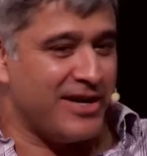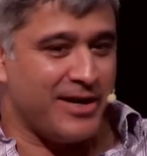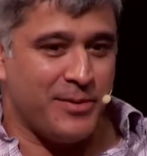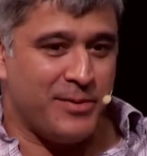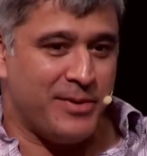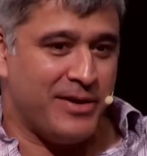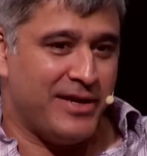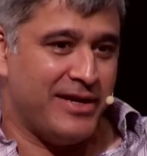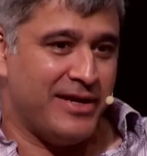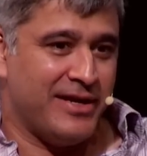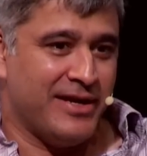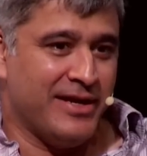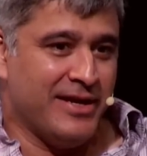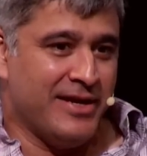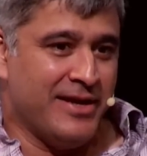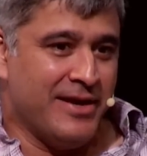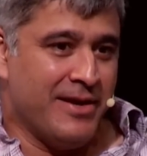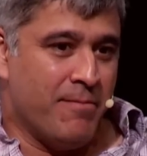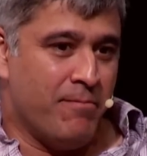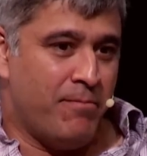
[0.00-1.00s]
I mean,
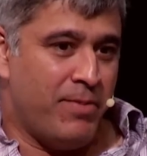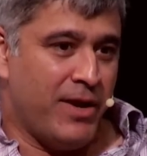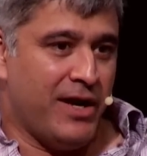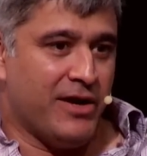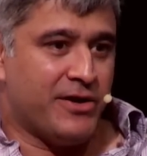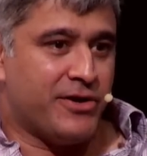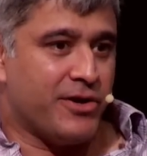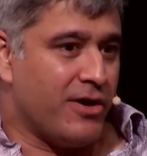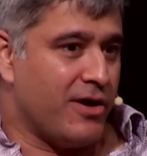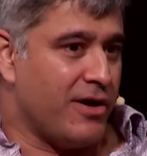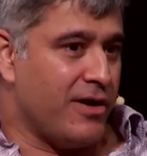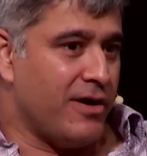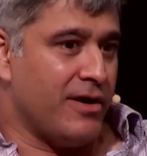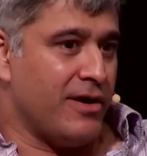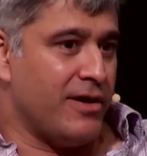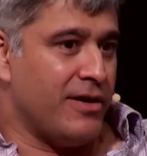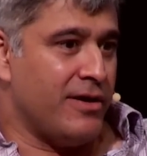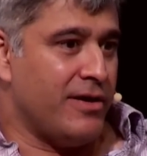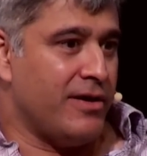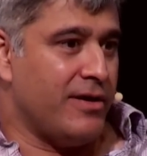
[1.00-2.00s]
built
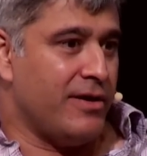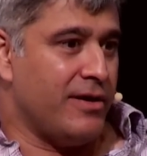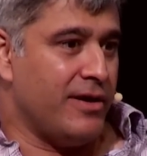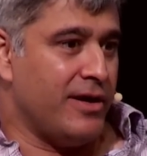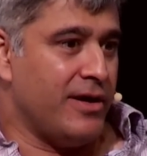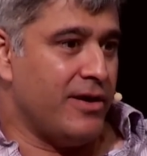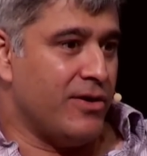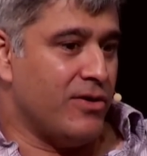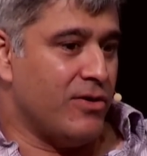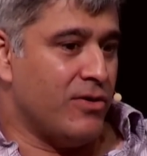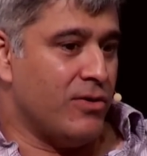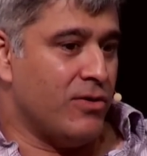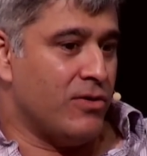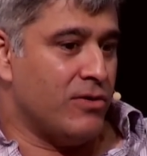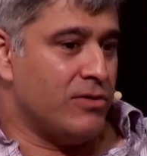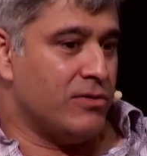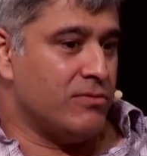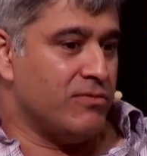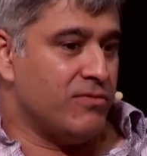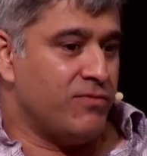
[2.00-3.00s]
on,
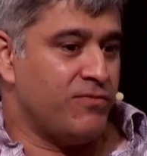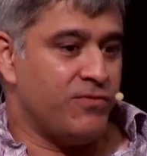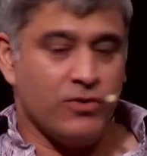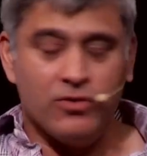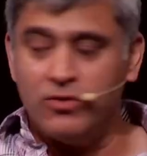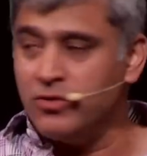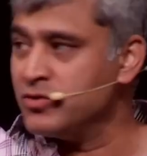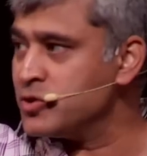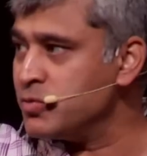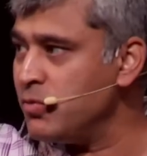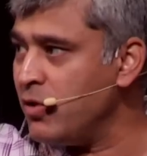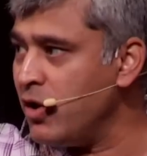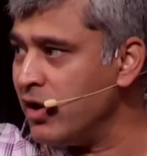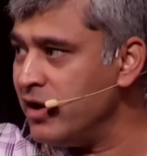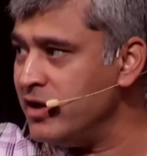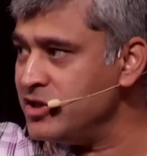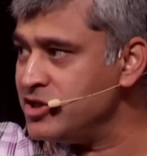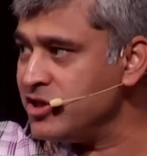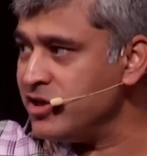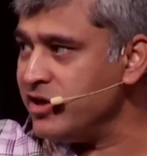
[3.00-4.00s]
few small
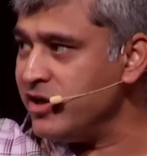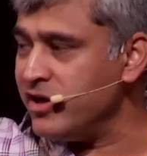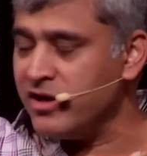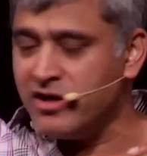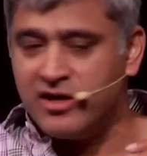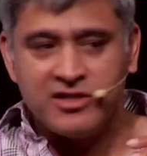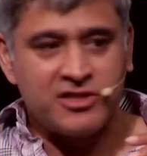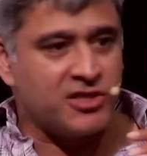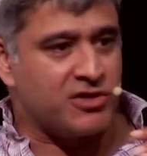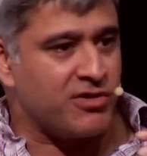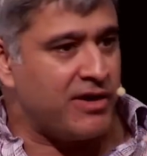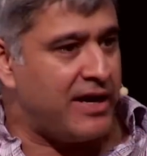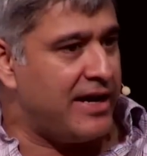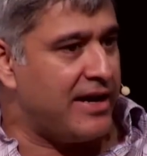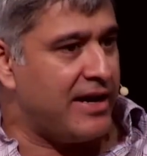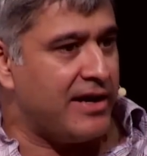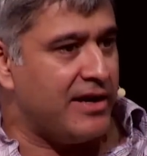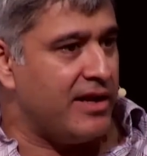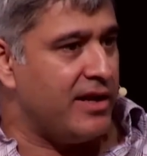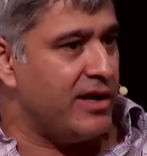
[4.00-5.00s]
engineers, great
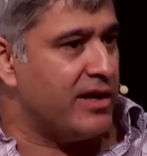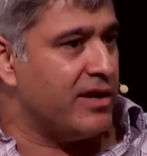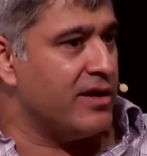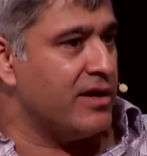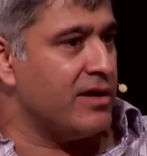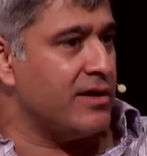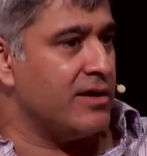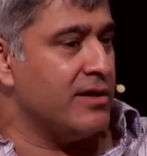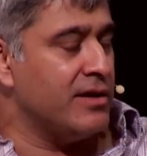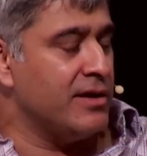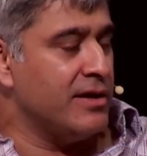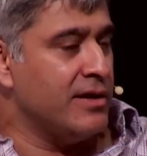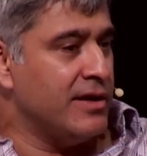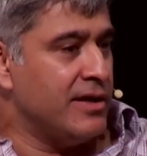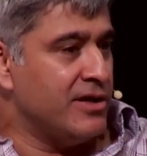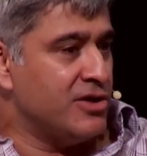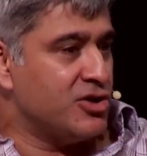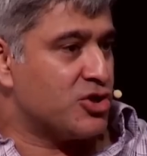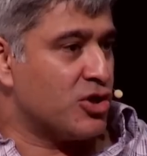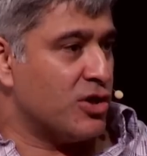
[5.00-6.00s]
idea.
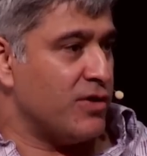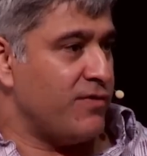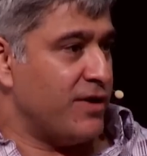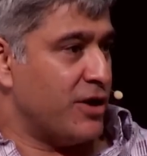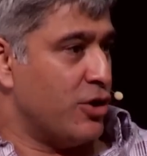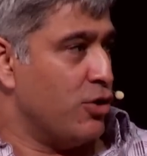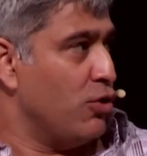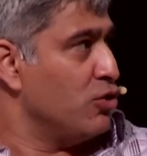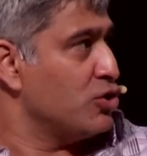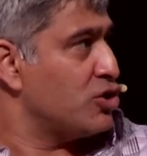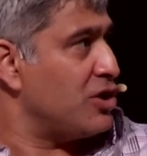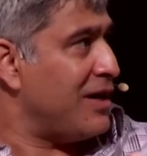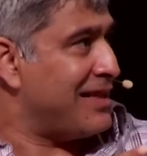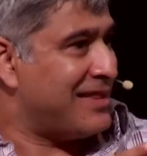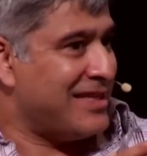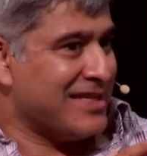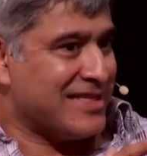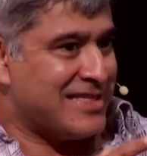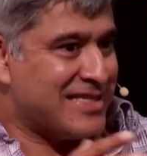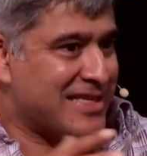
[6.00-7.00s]
Sort of it goes at
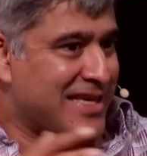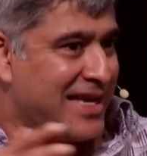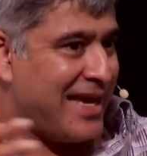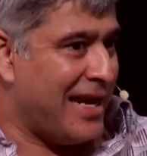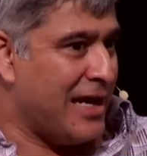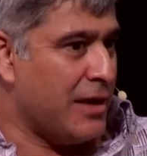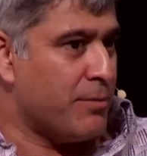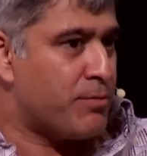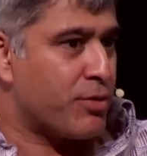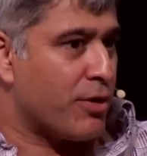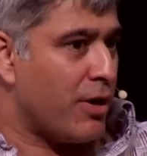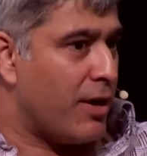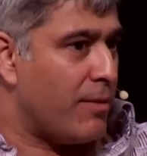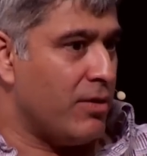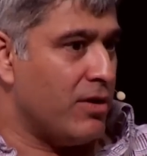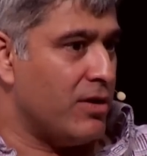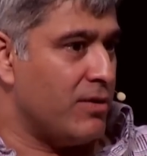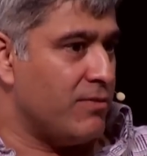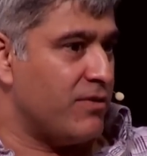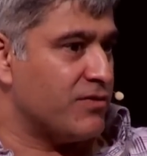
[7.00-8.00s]
the scale
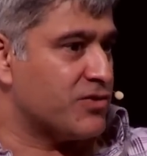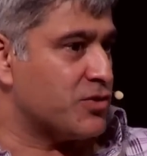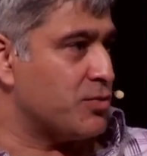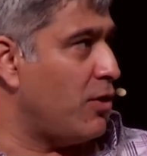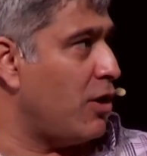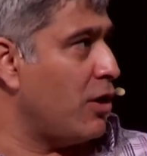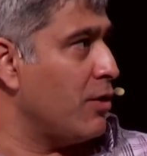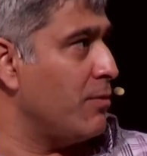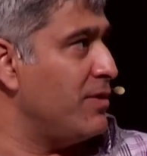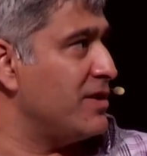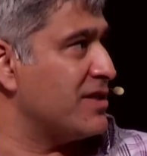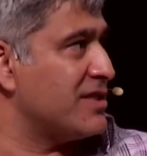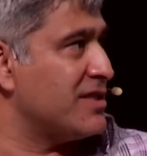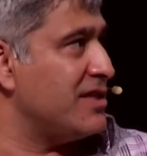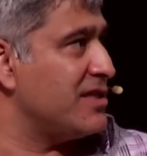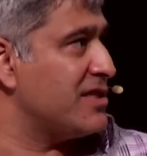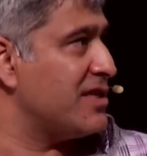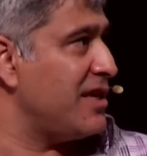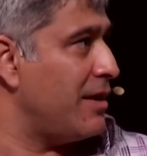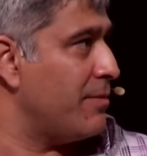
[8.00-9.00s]
problem of small
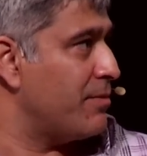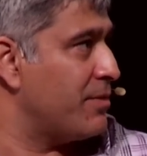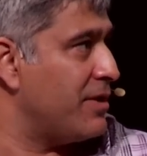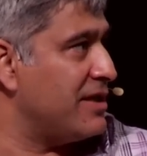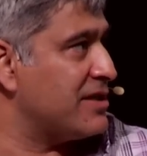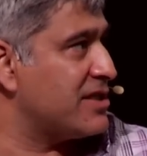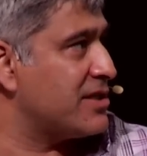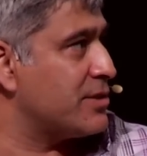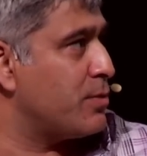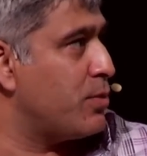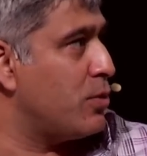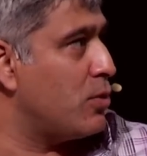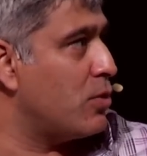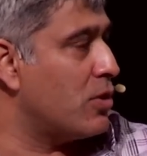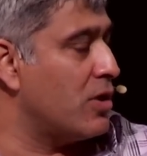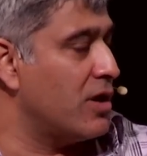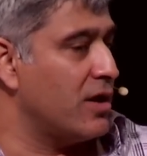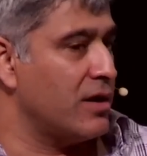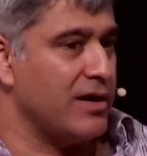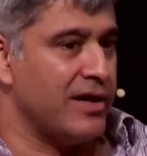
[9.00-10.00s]
business help desk
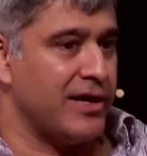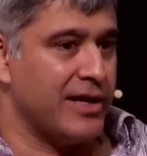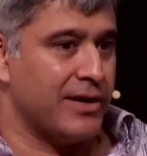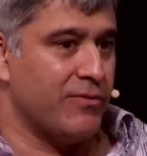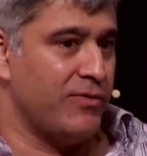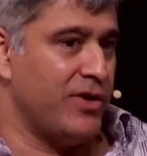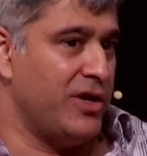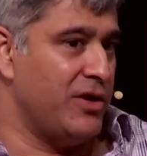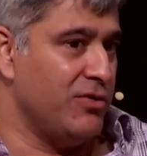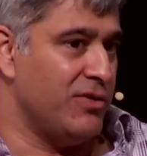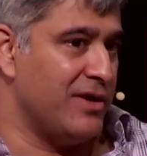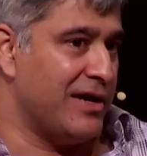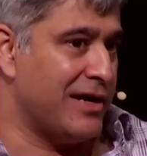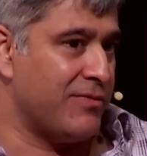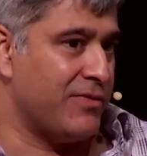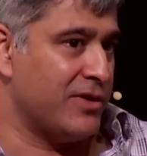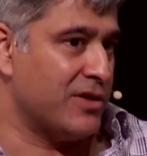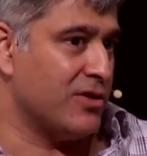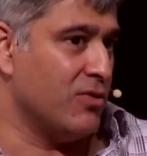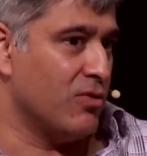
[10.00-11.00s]
support, like we do that
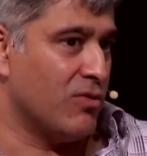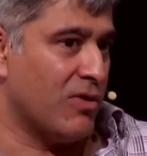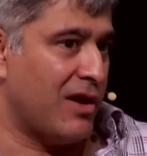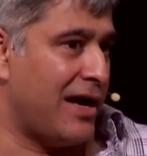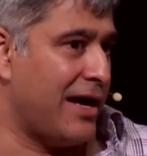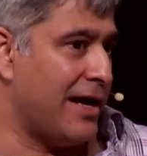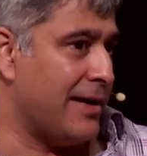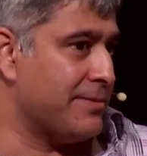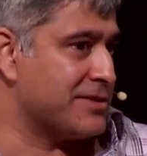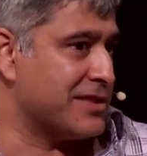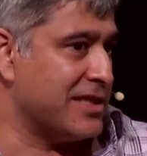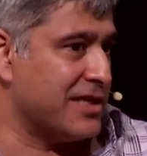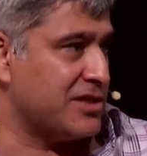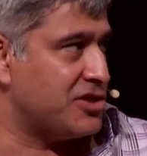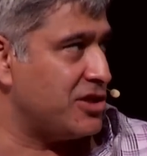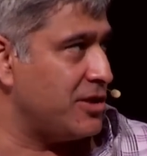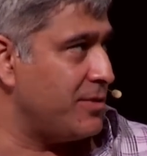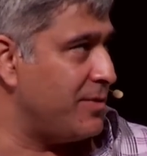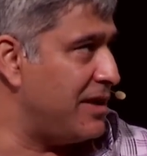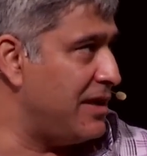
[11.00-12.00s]
with Google Apps, like
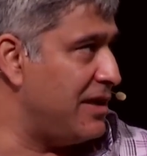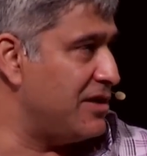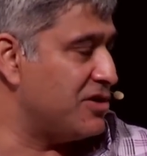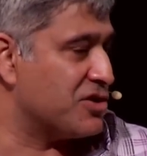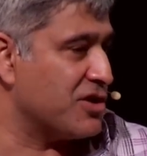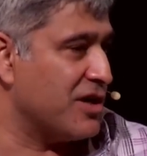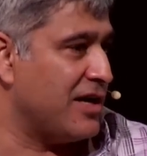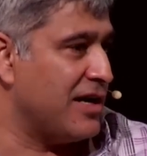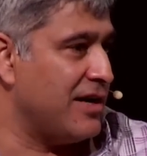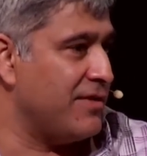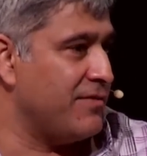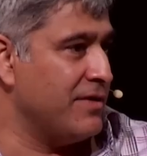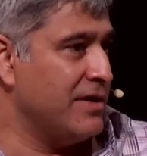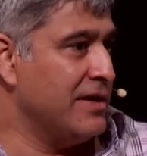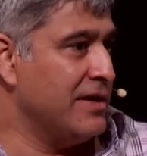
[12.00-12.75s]
Gmail and Drive.